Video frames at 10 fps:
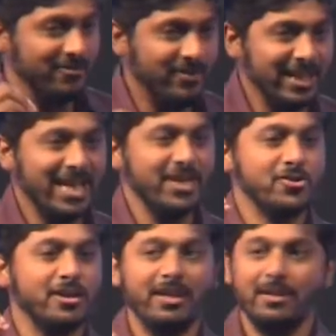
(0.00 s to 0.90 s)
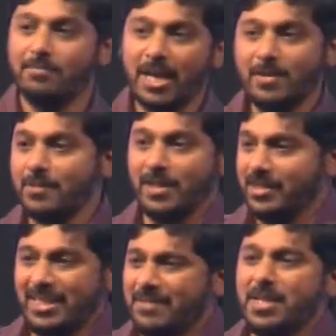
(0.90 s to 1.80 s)
financially, blah, blah, blah."
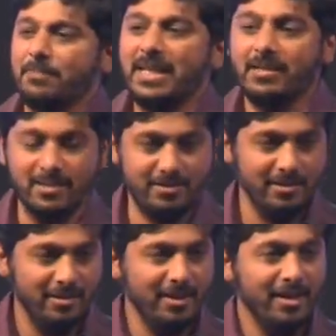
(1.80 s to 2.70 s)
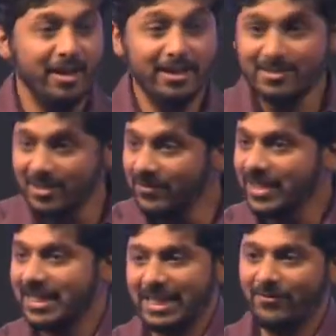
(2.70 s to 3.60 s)
He gave me a big list. I listened
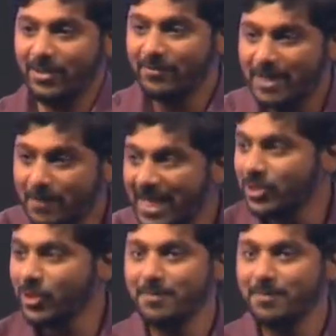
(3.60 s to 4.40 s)
very carefully, went back to